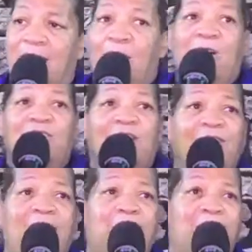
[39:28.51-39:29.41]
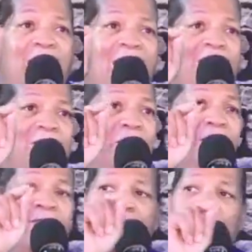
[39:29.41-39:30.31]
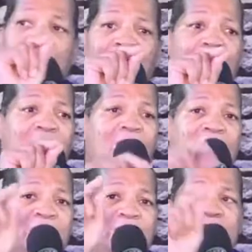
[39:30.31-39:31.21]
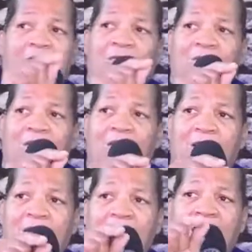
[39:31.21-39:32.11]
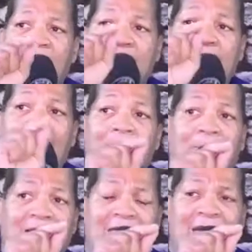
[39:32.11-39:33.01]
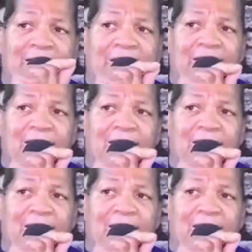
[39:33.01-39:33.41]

Was your mind renewed to know that I'm blessed?